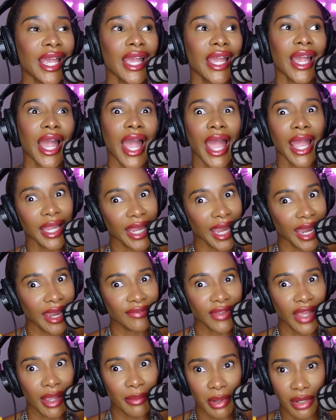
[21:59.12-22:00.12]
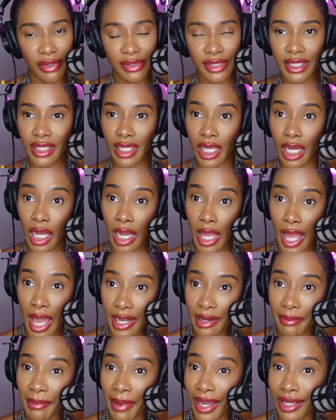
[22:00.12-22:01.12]
I gave that person a lot
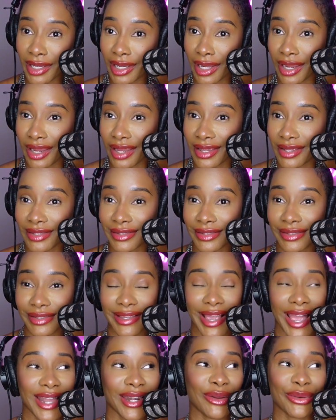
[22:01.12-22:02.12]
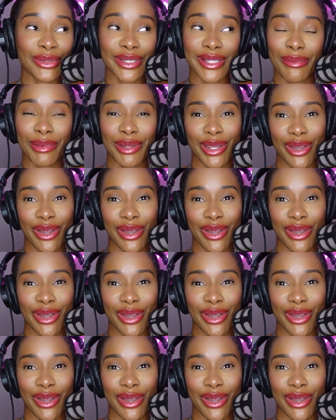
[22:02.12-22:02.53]
of my years. I know some of y'all